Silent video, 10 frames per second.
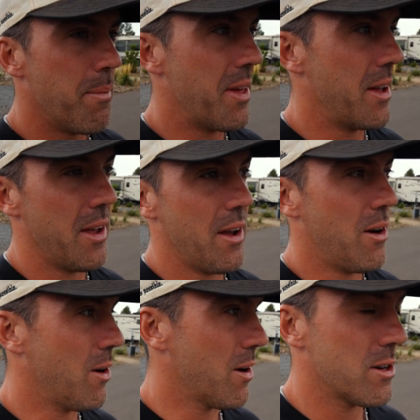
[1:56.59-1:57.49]
but they
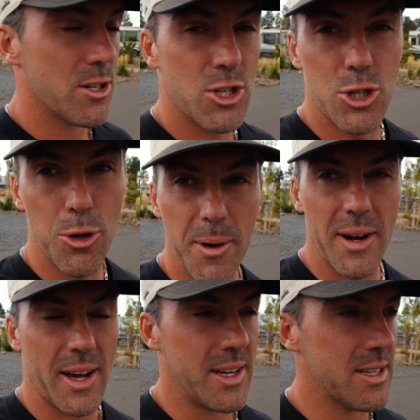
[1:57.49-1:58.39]
are super
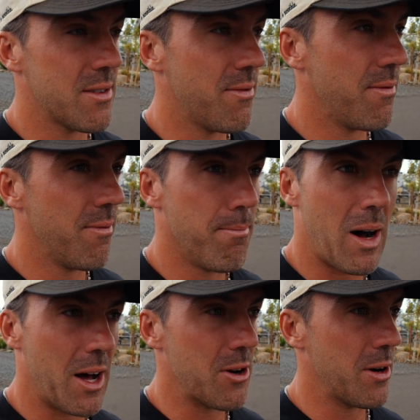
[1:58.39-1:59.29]
nice,
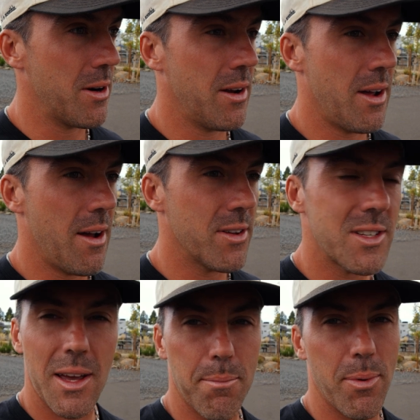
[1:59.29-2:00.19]
modern.
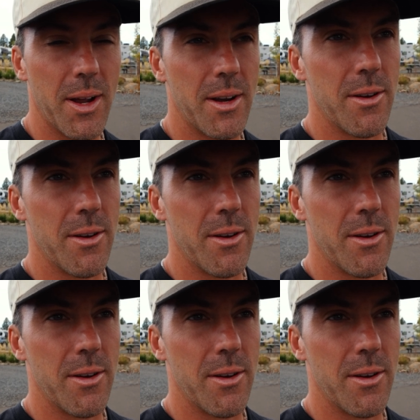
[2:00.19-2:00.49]
Everything's like brand